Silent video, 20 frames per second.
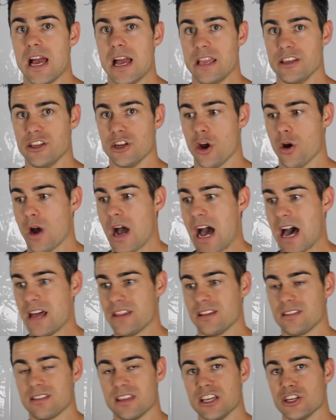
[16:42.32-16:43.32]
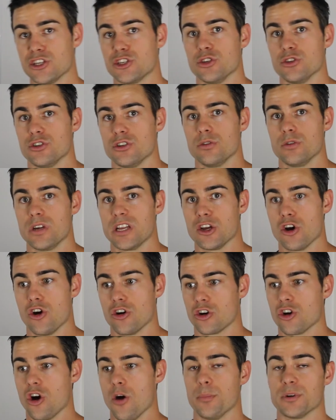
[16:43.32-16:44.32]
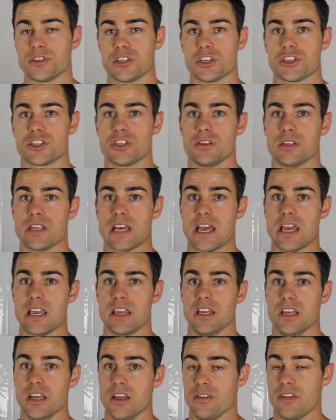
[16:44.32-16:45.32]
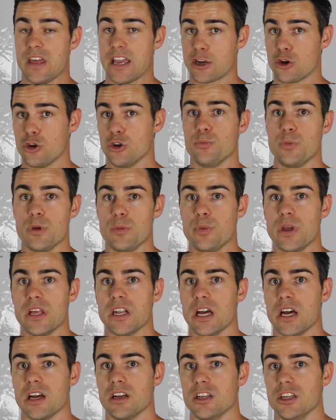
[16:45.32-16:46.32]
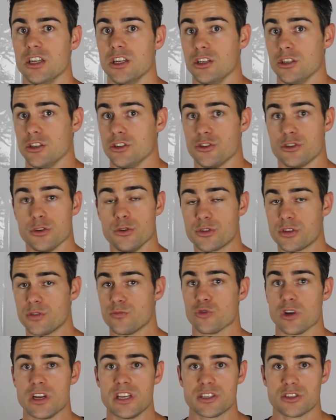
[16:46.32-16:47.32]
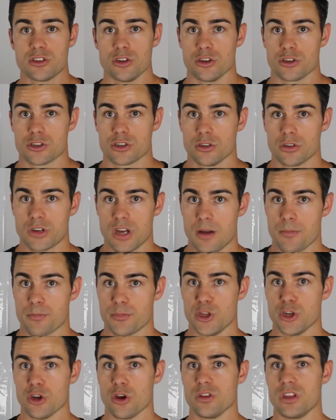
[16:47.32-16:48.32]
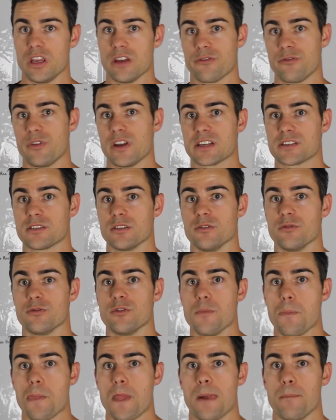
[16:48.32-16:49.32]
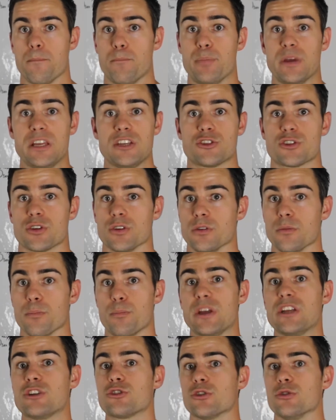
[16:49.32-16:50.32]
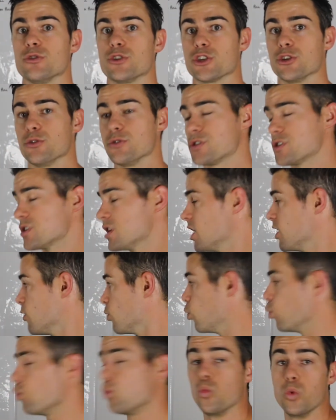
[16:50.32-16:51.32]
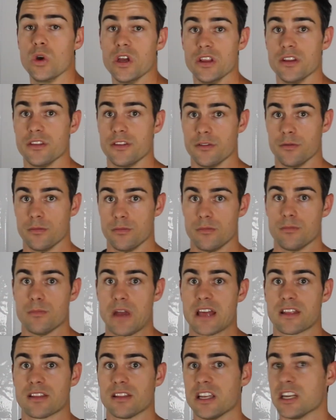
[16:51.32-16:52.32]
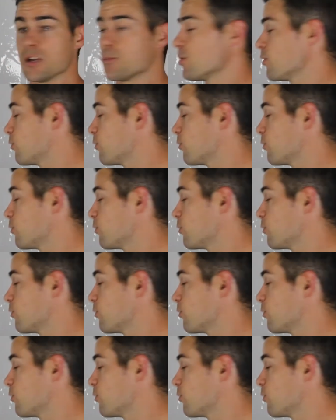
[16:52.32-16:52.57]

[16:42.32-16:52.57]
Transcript: You know, are there things you're doing on competition day that could be better? Do some research. Look up, you know, the effects of beetroot and beetroot juice with athletic